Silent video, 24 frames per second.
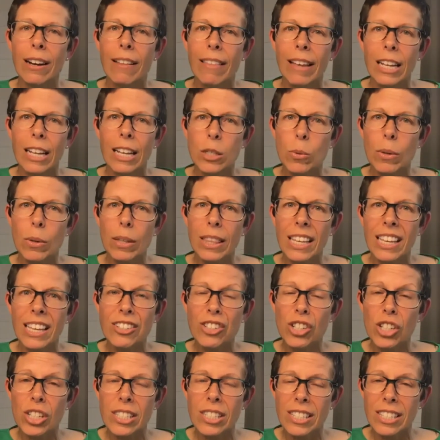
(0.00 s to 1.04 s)
That's what they
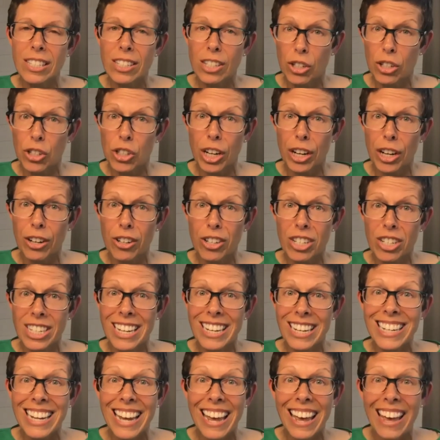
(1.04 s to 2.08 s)
just shared
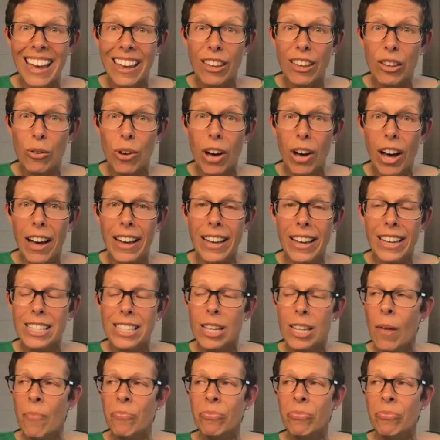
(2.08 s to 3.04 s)
today, you guys.